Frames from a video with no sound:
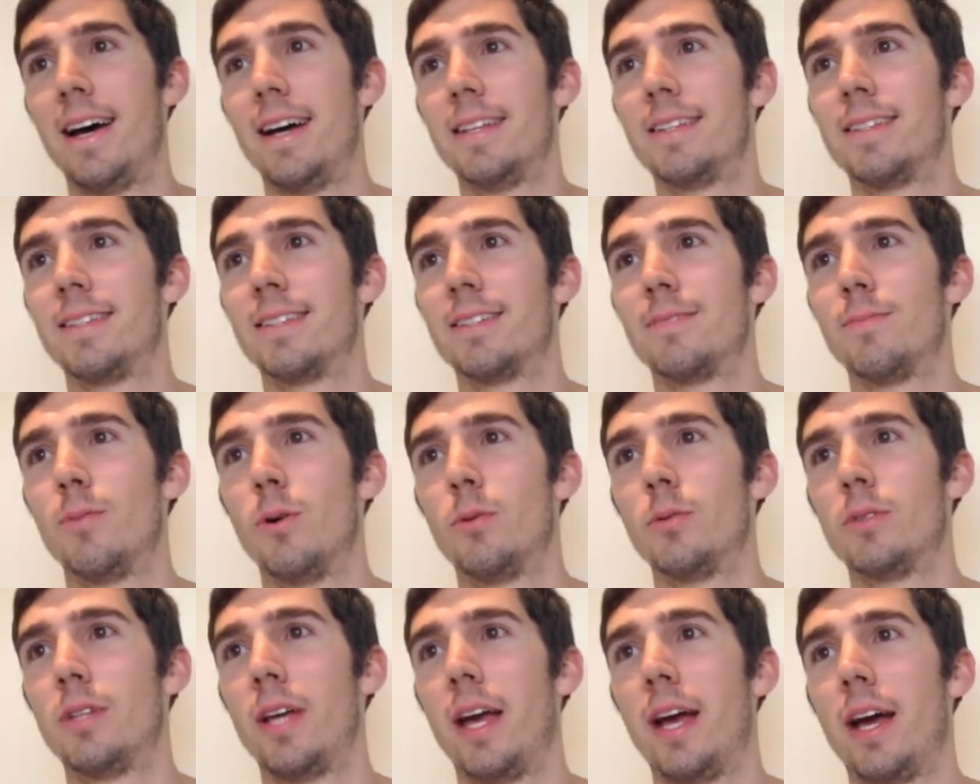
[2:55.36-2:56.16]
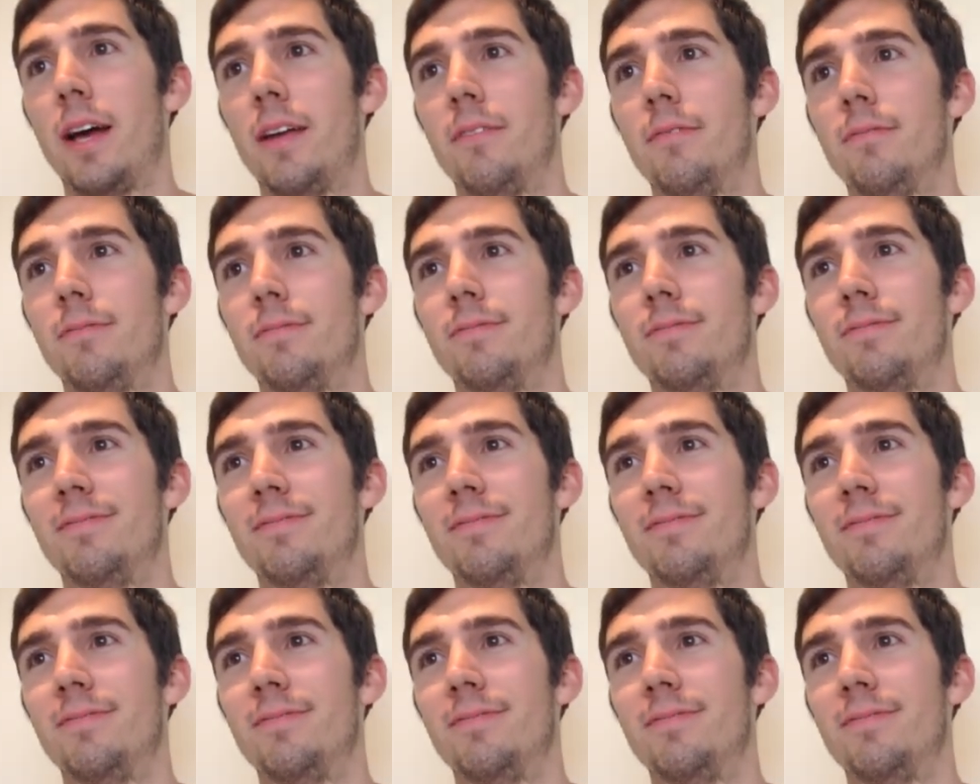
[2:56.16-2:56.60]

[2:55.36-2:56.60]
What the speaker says: It's a small town.